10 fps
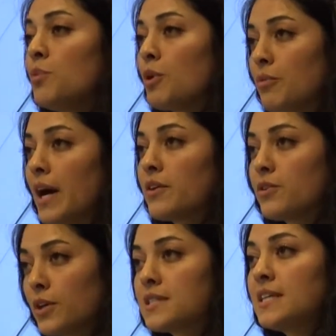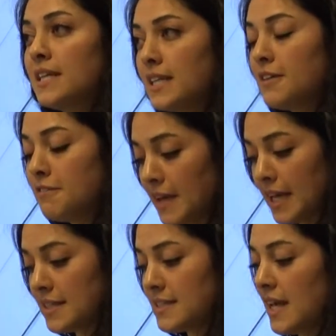but rather looks it in the
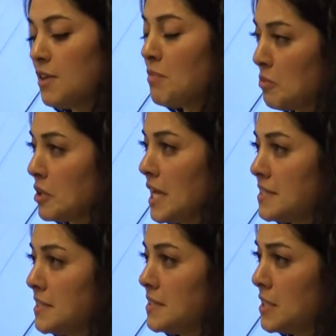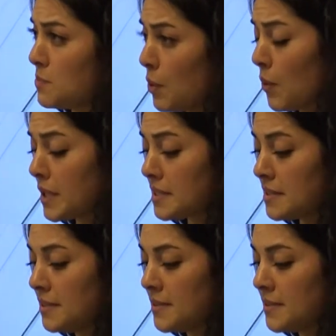face and memorizes its pores.